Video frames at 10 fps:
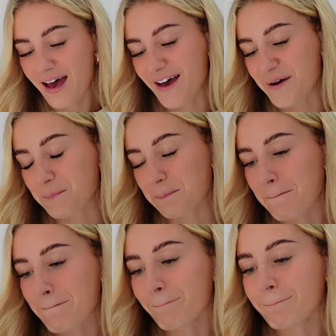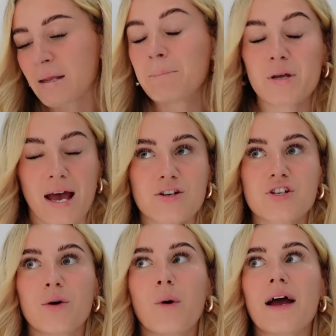Um, but yeah,
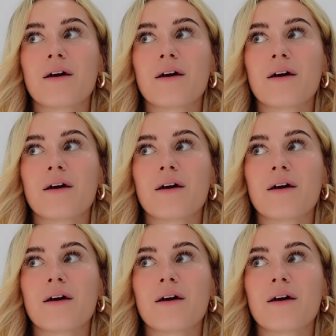so